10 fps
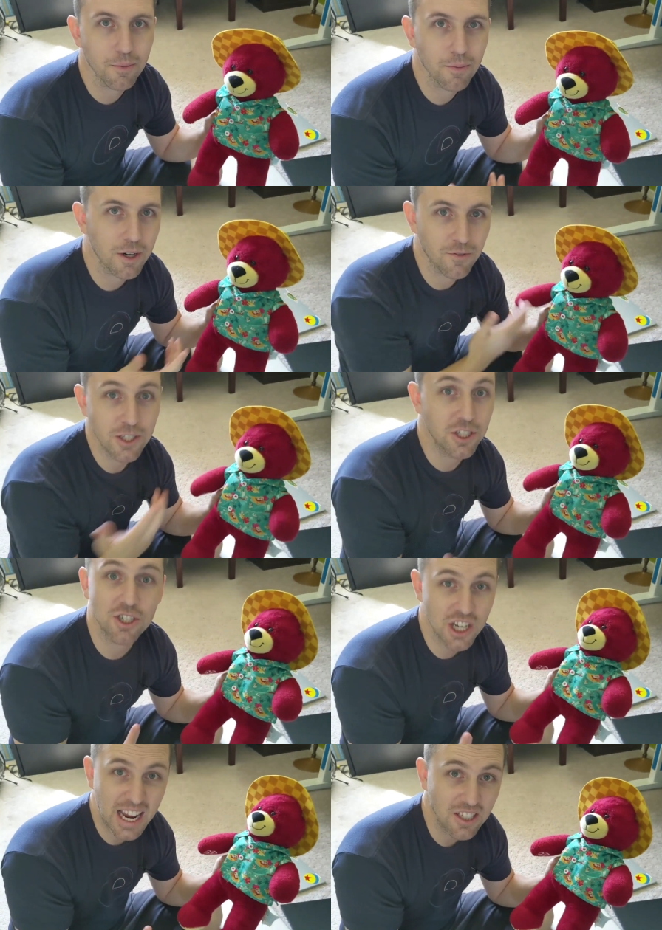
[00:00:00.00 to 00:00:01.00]
What if we
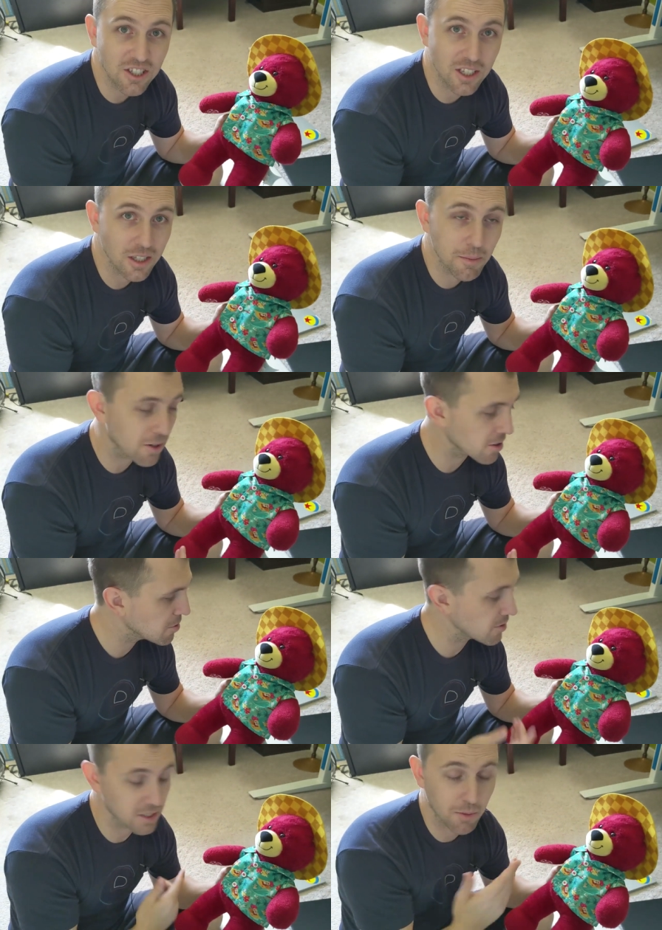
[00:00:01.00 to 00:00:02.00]
just change it in the middle of the
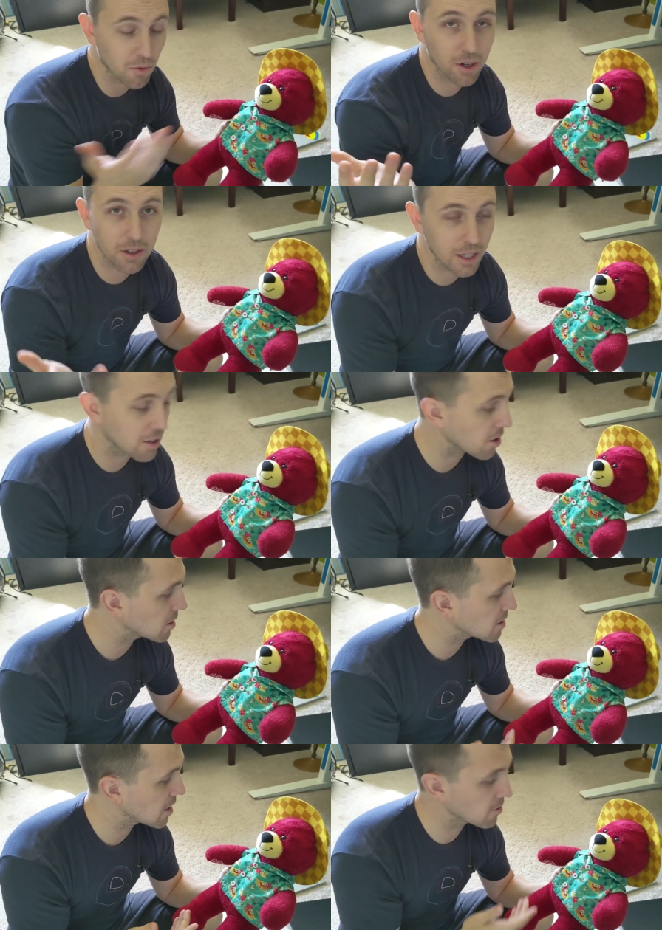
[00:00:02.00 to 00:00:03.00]
movie? Somewhere later
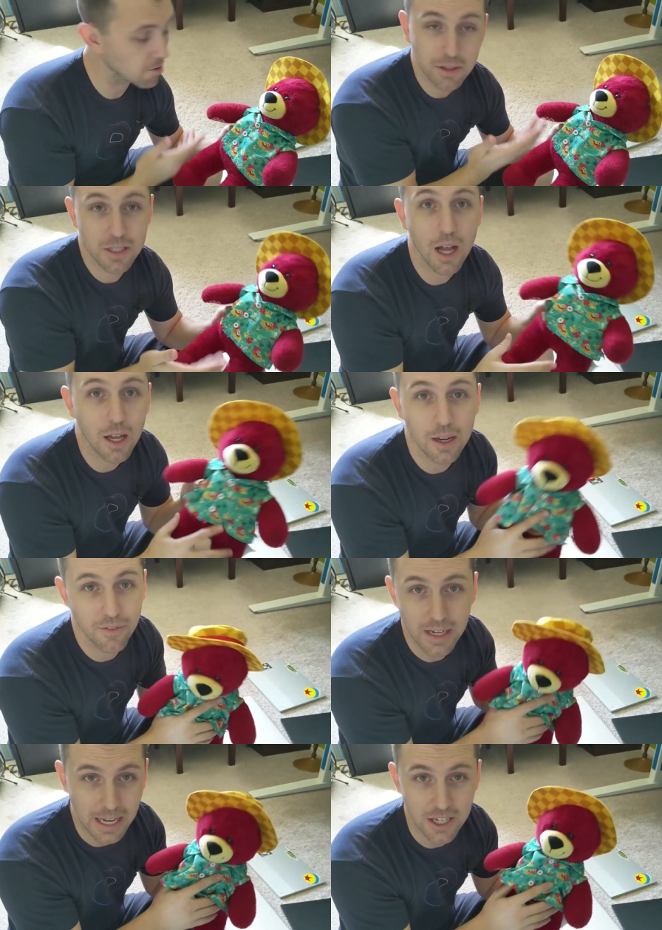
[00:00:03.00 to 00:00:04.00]
on, they say, "Oh, it's not a
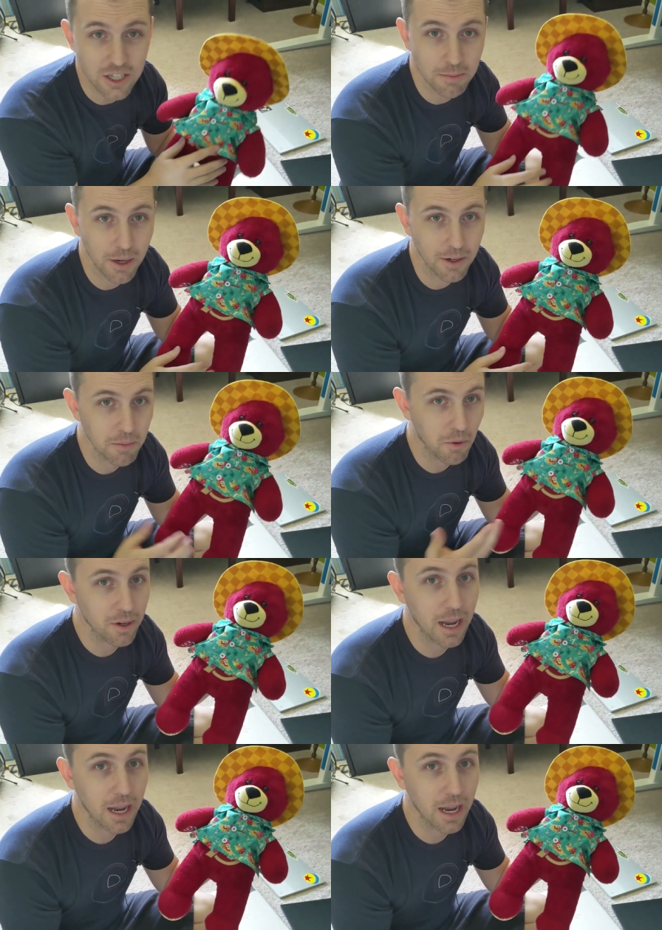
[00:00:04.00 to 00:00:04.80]
vacation bear anymore.